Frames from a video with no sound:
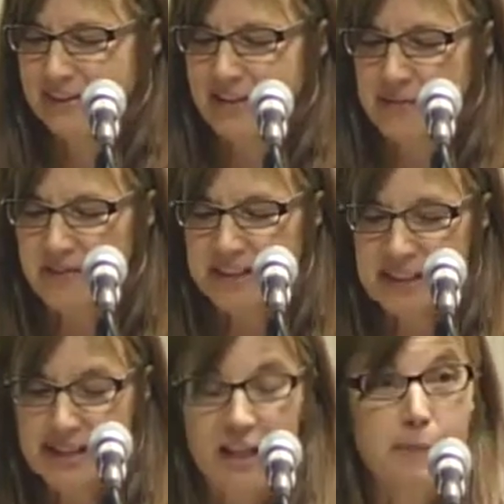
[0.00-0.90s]

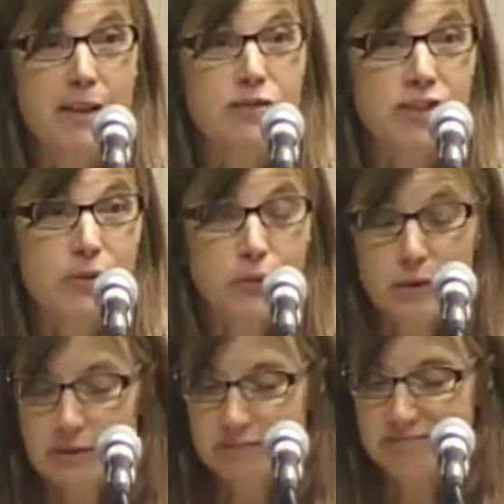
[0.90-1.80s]
affected in elementary
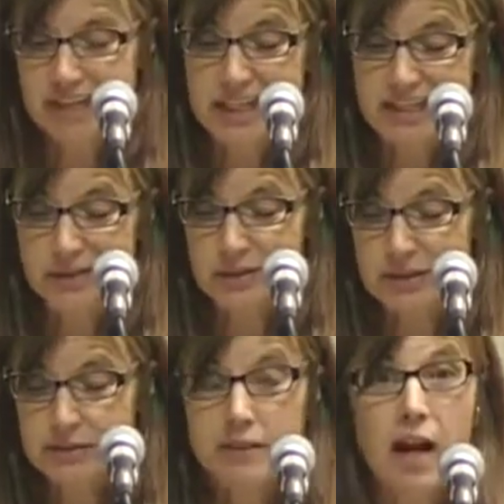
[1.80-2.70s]
school, high
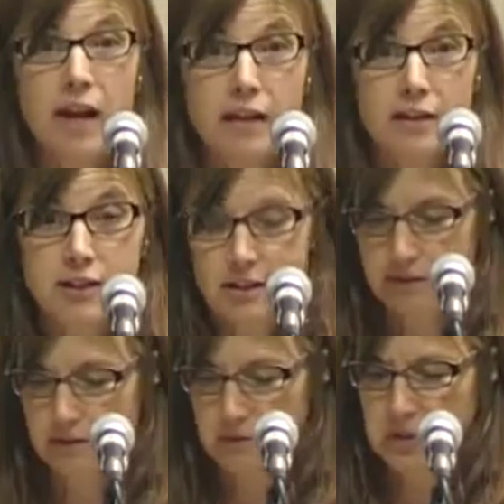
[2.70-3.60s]
school, college,
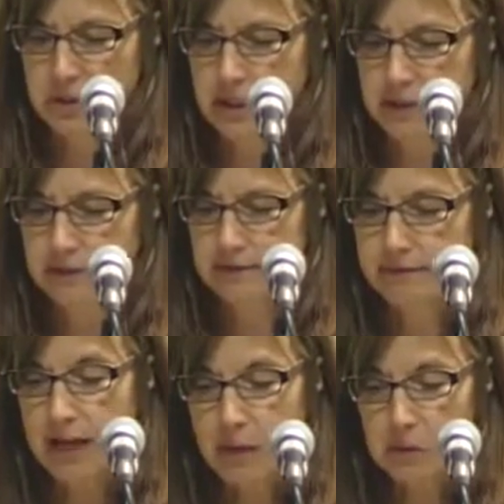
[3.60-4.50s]
working,
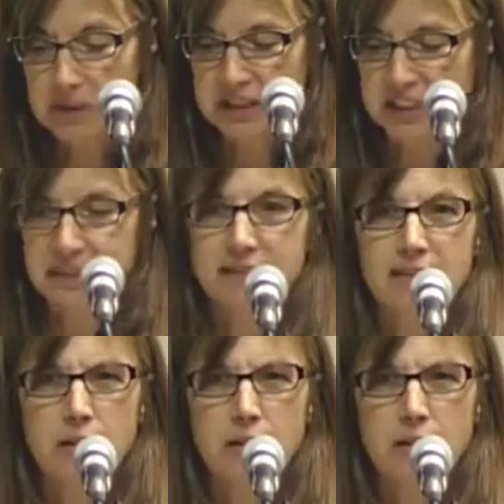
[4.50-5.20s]
not working.